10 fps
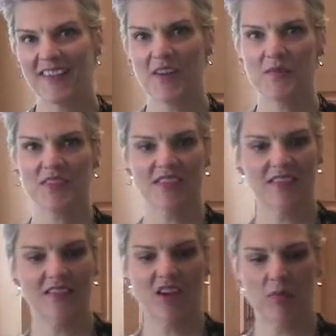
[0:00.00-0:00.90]
That was
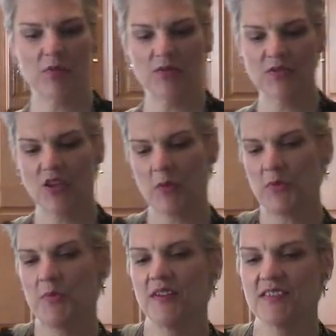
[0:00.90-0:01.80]
a
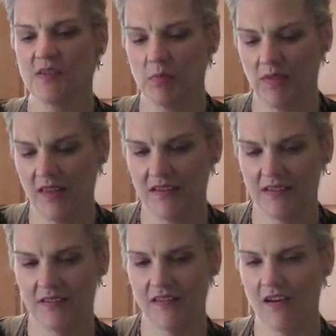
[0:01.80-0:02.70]
couple minutes of
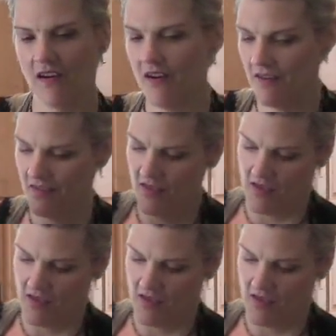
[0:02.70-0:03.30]
blending there.